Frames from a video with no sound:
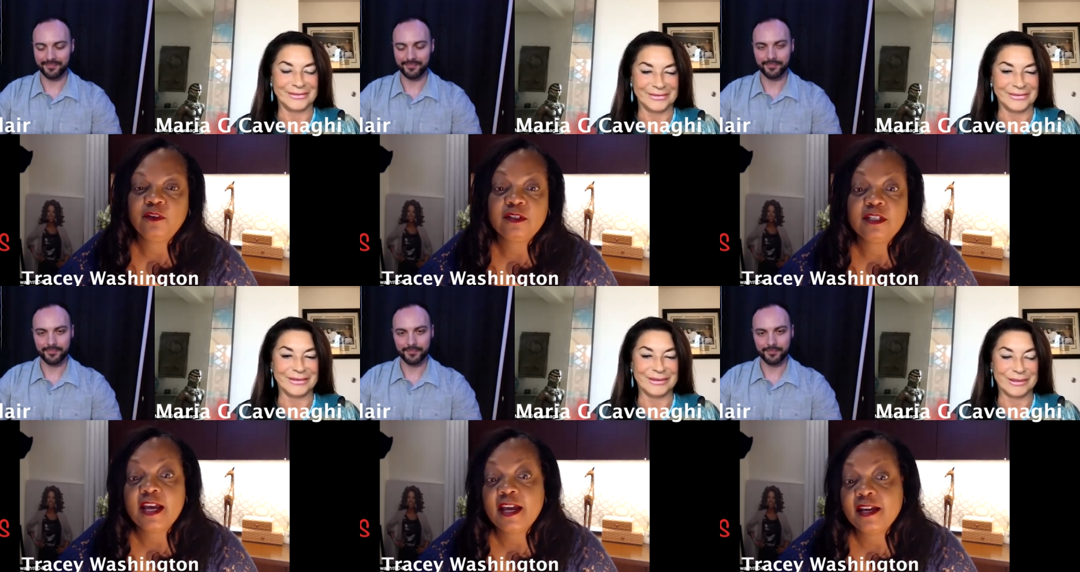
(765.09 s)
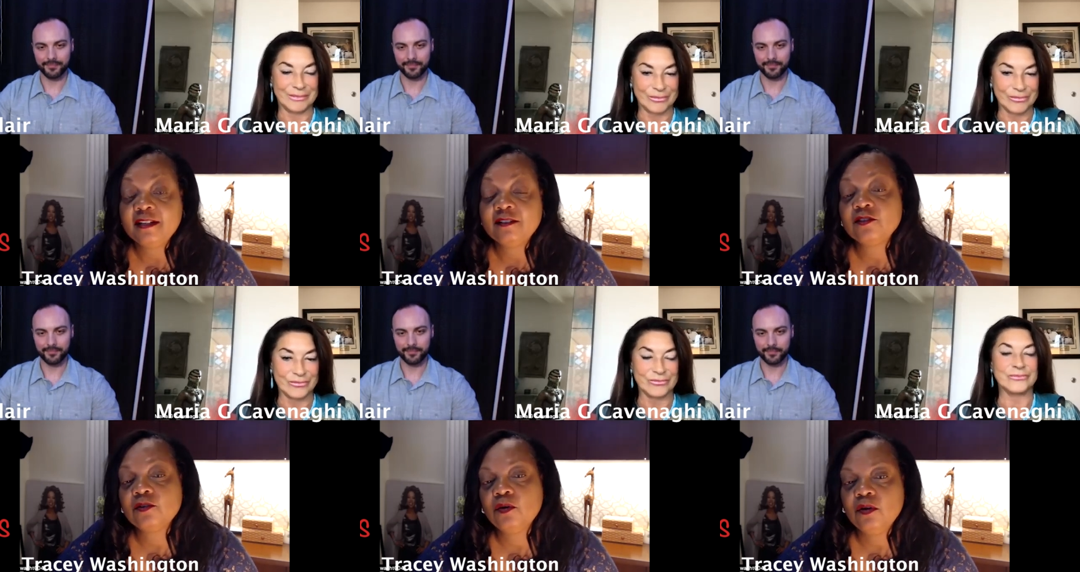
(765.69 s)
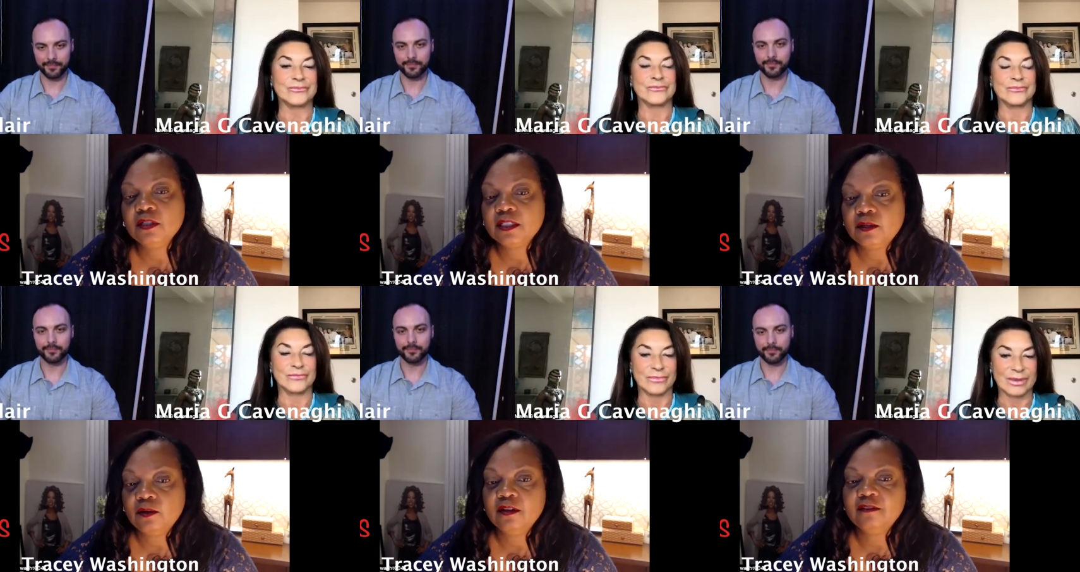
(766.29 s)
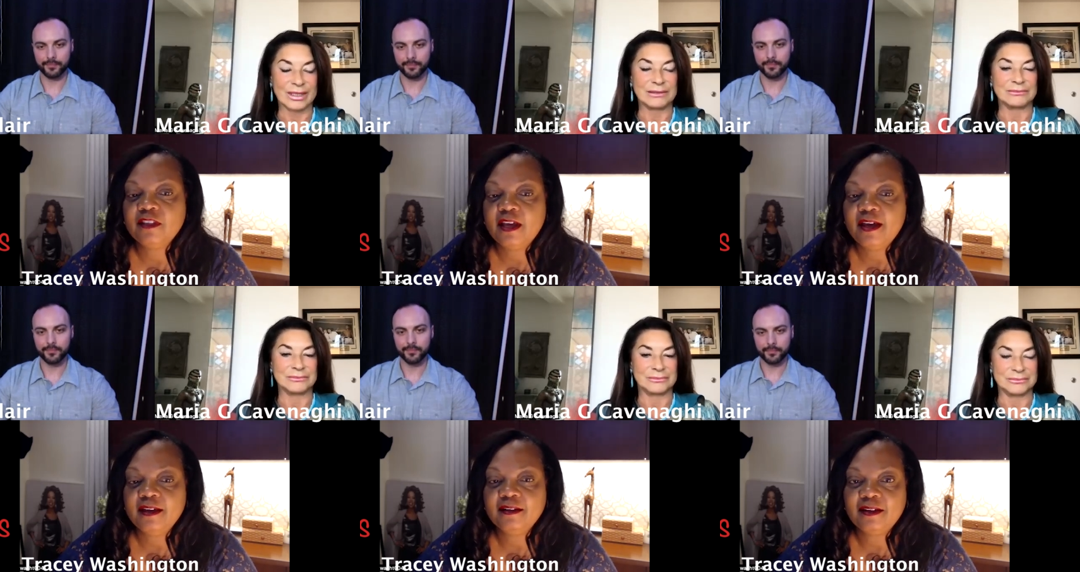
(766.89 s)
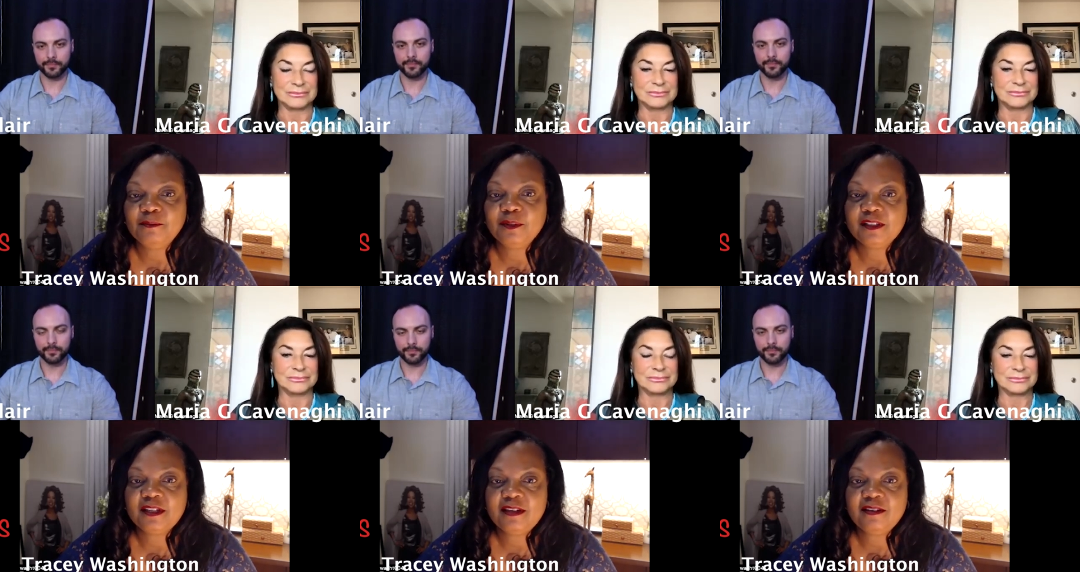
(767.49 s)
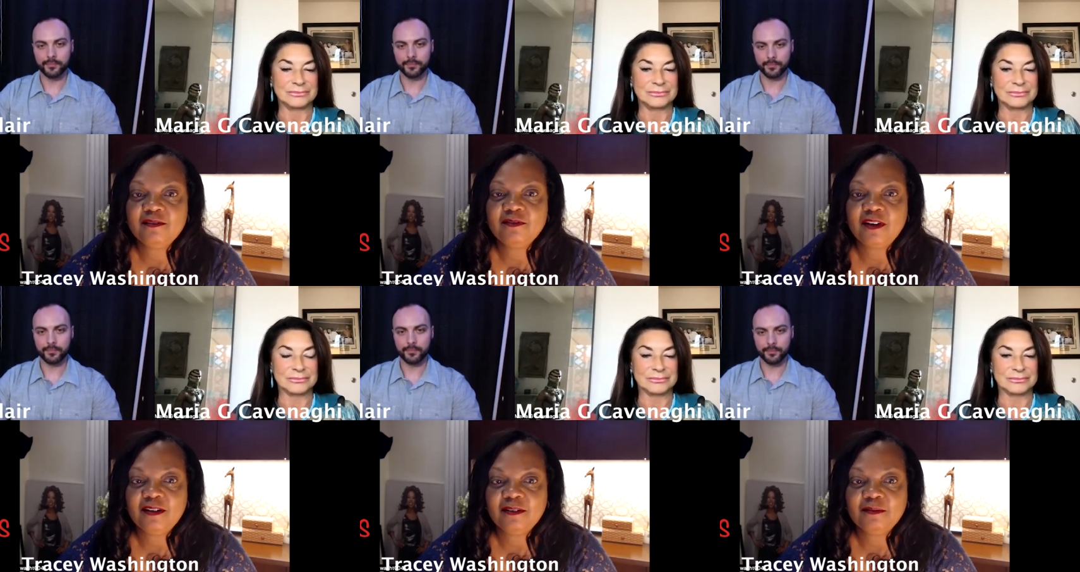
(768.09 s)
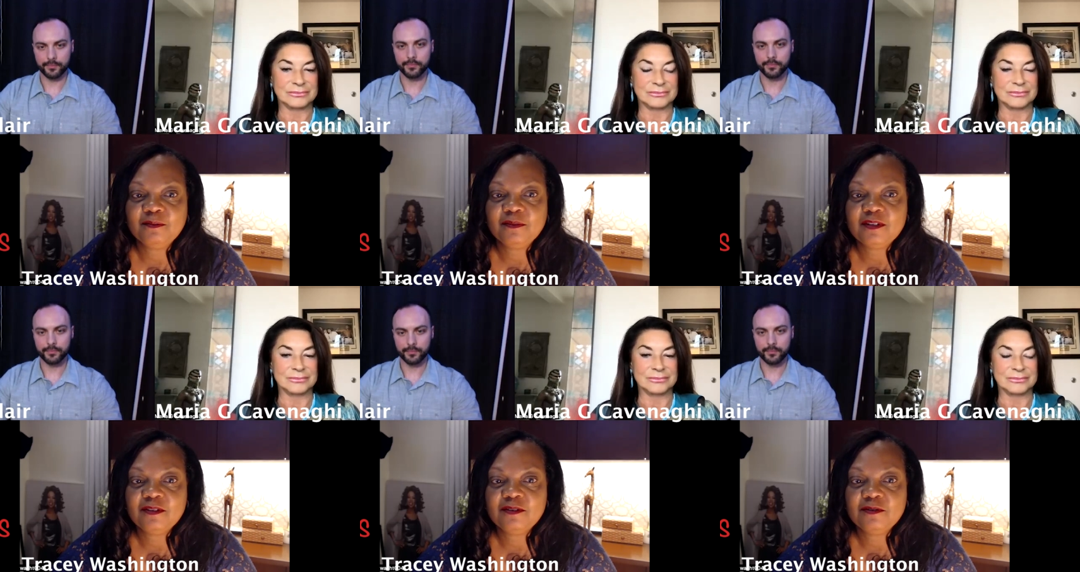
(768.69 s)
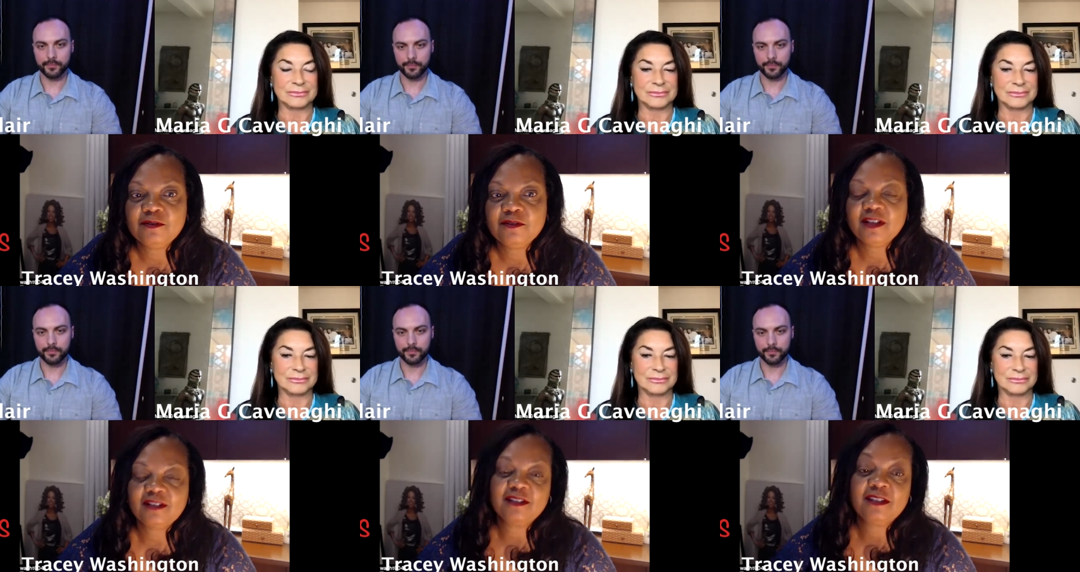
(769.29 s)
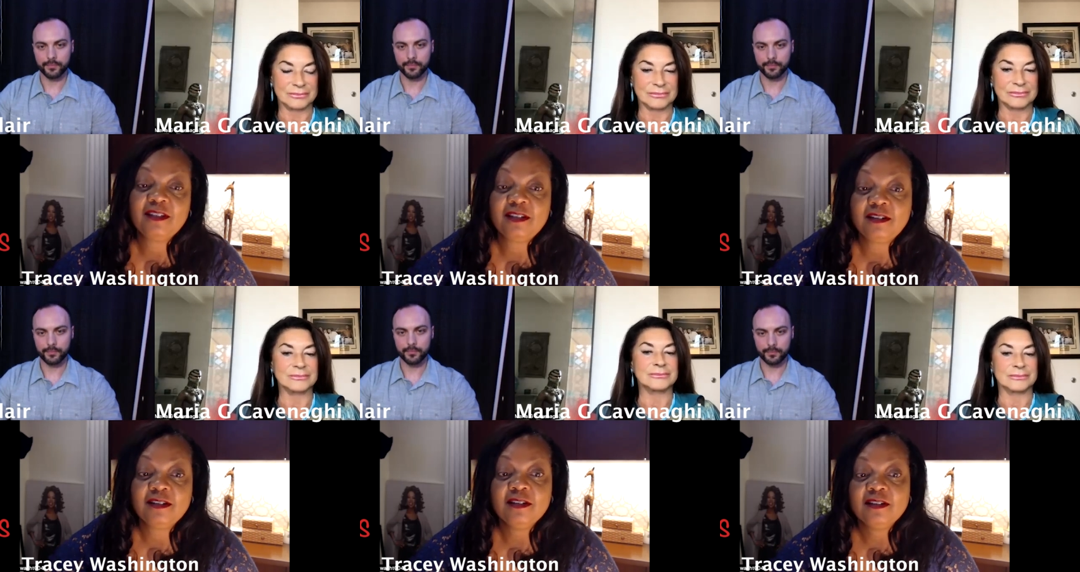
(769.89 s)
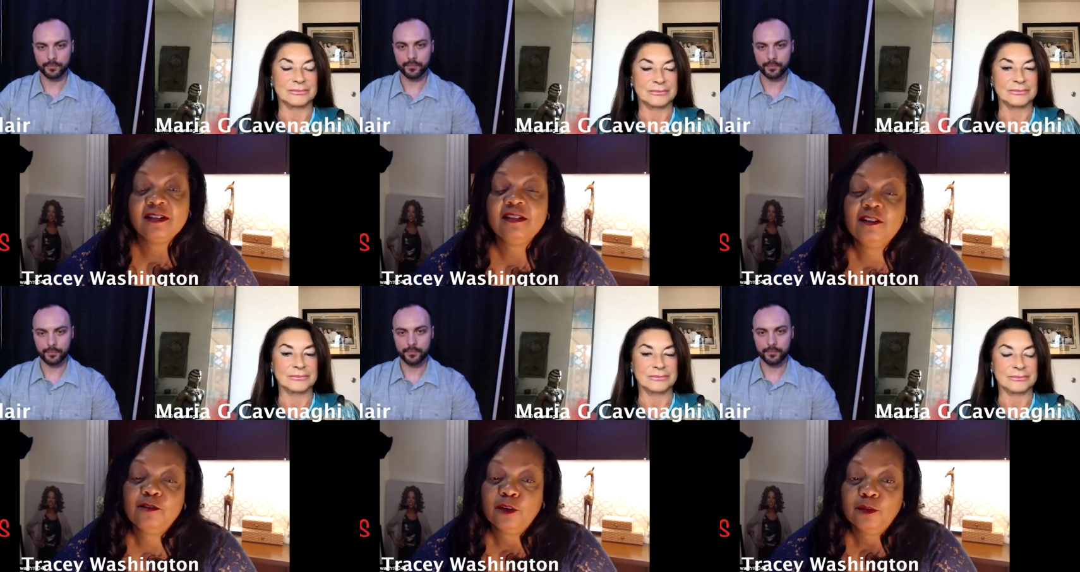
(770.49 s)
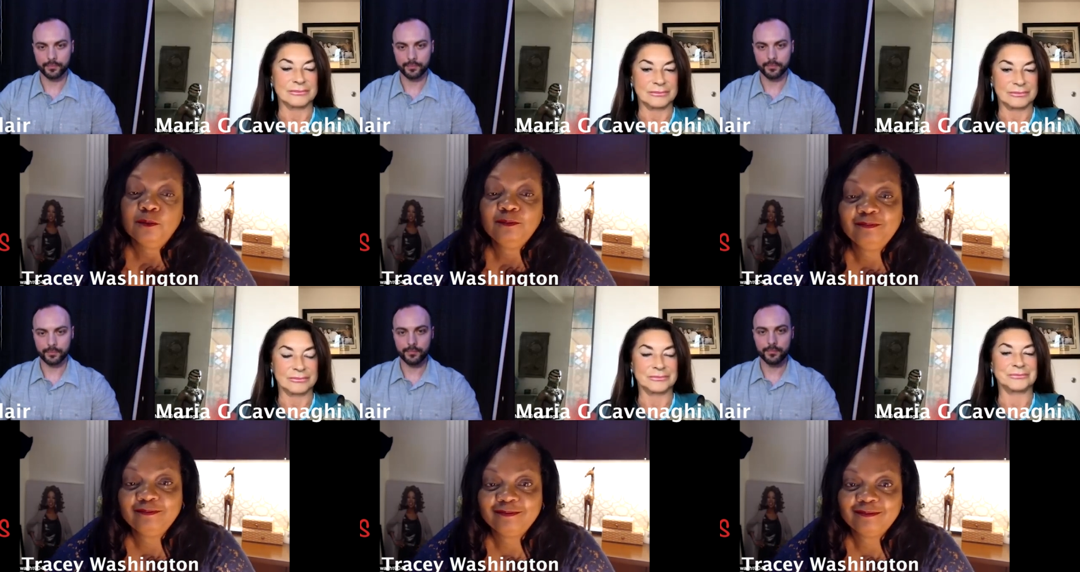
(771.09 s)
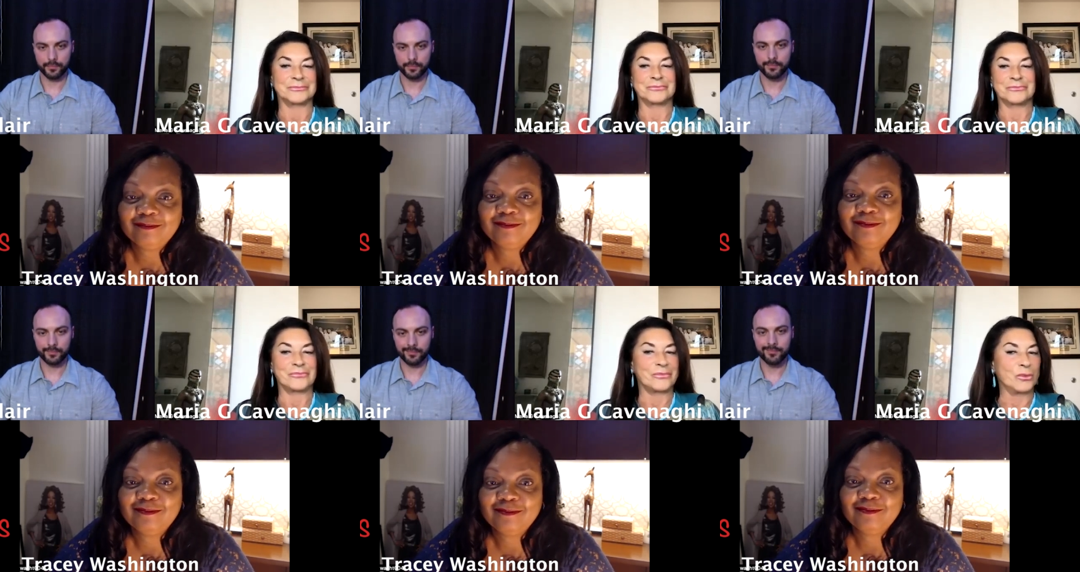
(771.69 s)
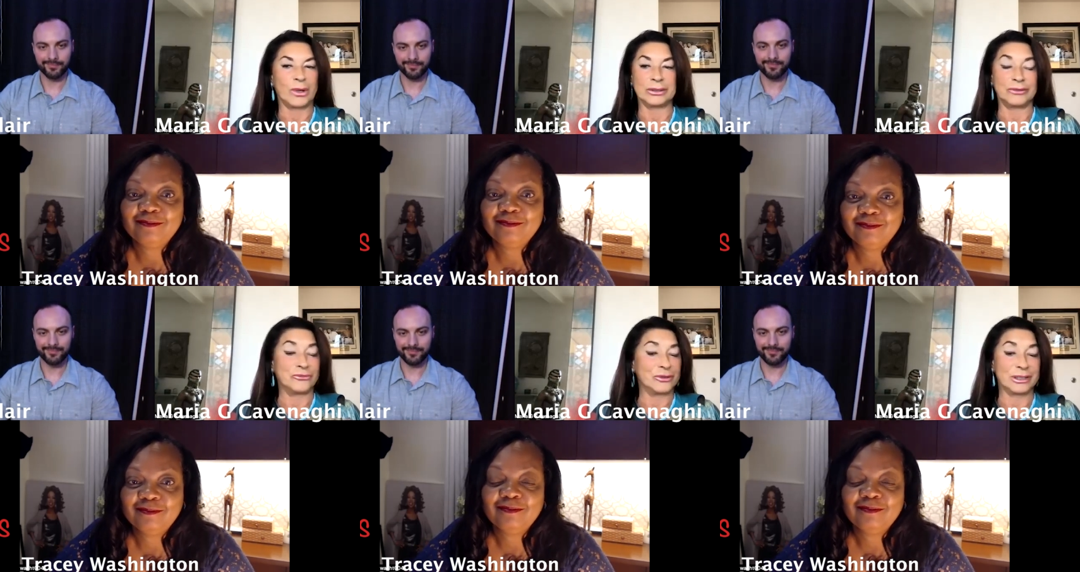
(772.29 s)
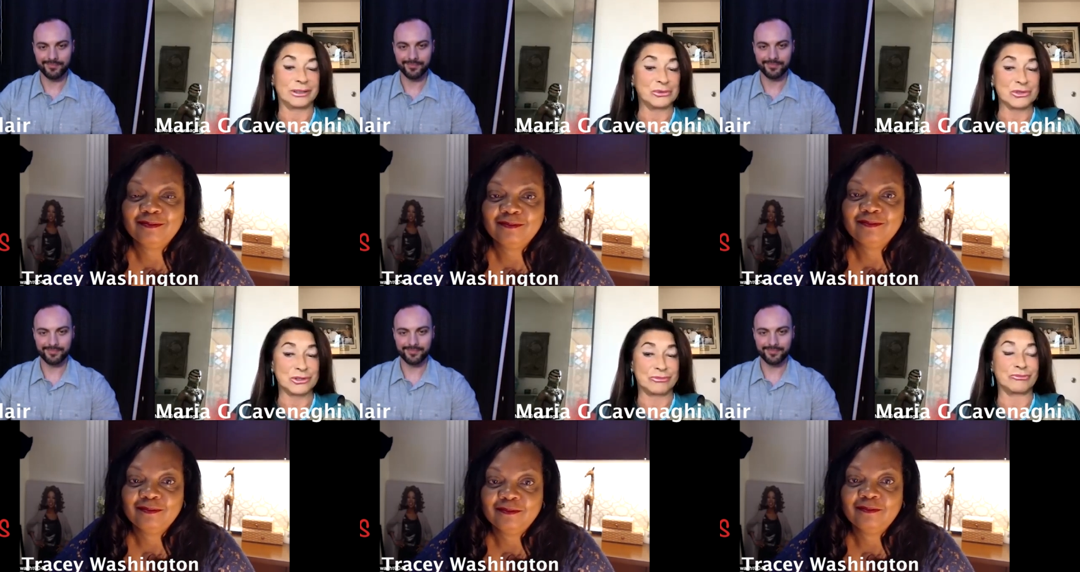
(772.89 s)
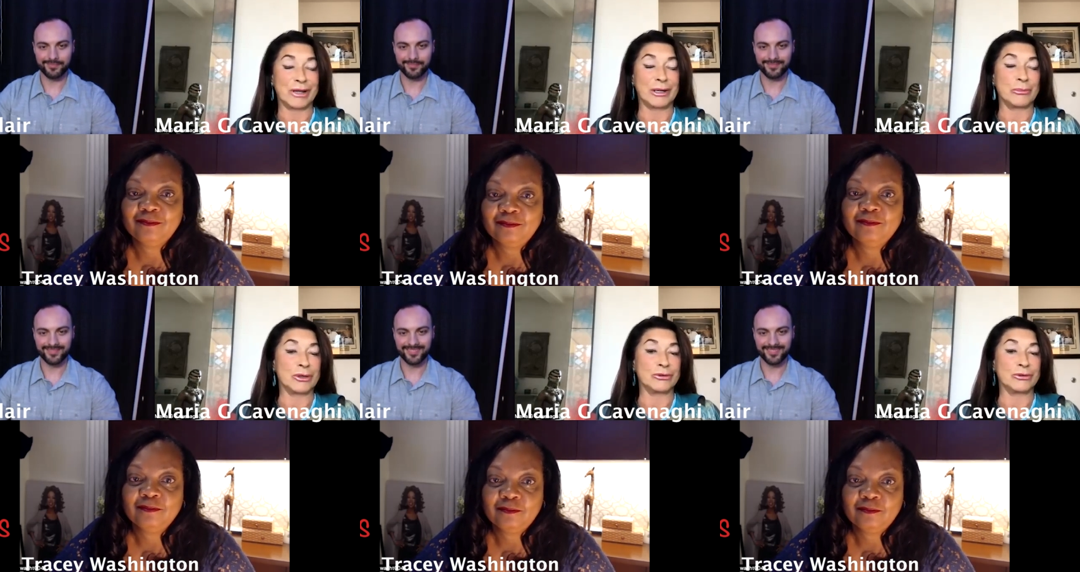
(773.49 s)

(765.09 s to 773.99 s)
Speaker 1: his dad. So all all of that, I believe, um, you you get to
Speaker 2: see in the film. Wonderful. It was really